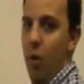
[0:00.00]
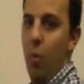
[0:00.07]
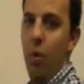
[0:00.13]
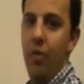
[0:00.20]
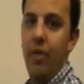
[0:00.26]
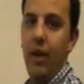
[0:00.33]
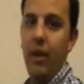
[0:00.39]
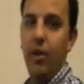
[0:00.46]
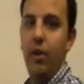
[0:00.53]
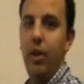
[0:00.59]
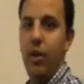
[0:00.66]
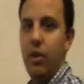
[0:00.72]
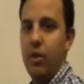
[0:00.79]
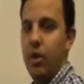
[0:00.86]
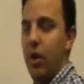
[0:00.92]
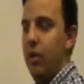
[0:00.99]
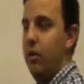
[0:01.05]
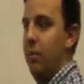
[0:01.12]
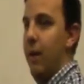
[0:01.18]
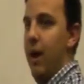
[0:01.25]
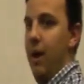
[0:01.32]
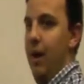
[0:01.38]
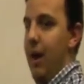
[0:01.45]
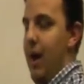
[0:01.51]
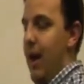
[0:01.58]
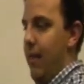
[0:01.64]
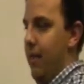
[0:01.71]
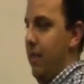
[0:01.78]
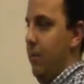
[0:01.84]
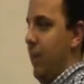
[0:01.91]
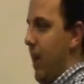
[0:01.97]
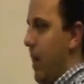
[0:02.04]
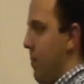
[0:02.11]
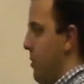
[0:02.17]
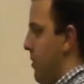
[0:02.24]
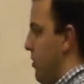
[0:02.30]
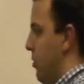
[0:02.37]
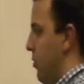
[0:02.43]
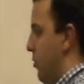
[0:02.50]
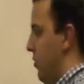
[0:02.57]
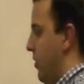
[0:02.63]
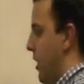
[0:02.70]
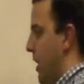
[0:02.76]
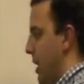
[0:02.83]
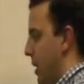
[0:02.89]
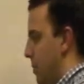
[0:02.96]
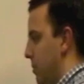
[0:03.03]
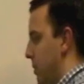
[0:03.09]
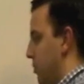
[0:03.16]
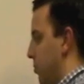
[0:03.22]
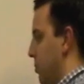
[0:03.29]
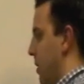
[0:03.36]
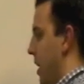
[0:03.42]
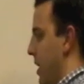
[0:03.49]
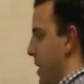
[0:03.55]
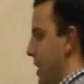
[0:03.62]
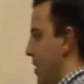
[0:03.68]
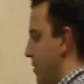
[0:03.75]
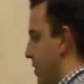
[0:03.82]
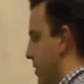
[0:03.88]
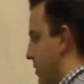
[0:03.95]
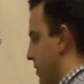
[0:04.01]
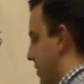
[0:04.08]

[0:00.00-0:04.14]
One thing you'll hear talked about a lot in this Tampa 2 scheme, this Monty Kiffin